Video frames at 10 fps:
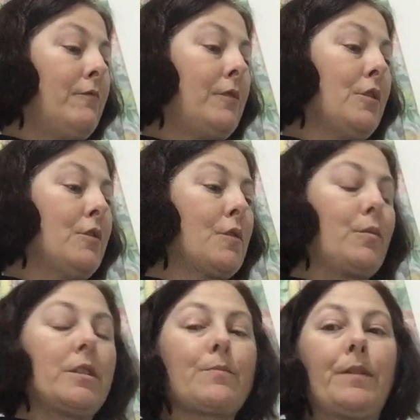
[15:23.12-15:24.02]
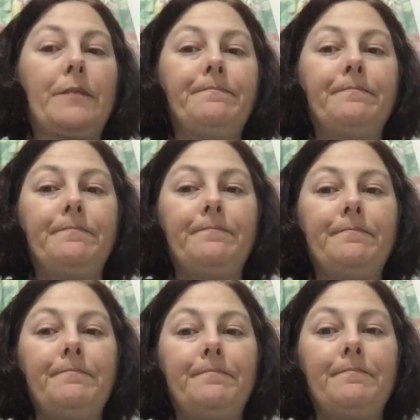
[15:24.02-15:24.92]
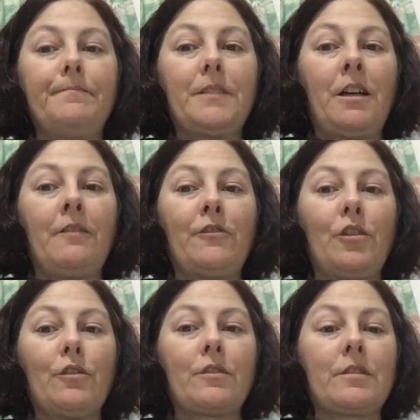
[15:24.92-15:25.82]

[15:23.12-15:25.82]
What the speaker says: Rose Whisper. I've got